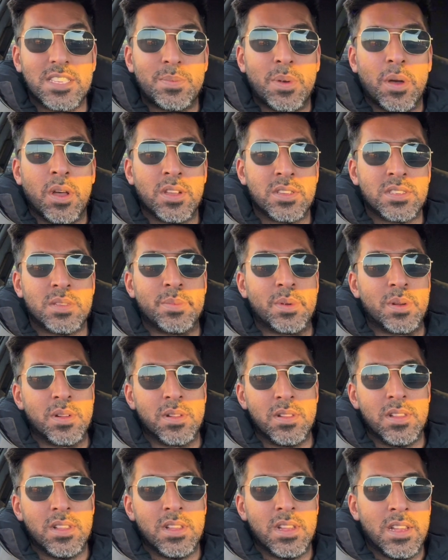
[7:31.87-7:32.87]

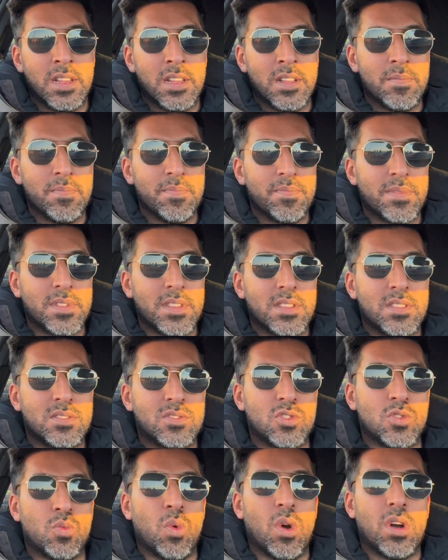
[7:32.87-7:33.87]
possible
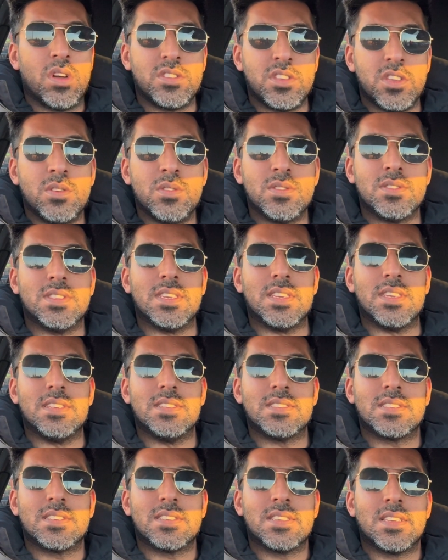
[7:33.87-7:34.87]
to, one, use
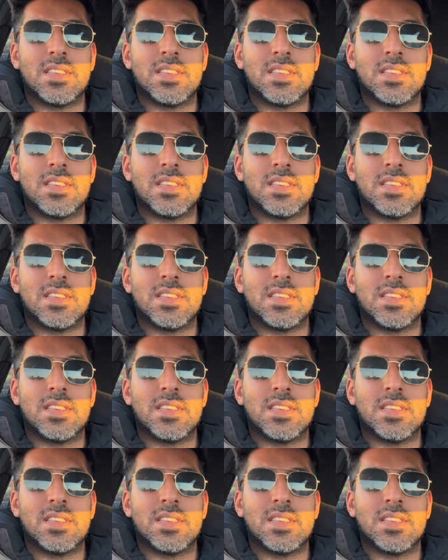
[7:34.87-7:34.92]
these,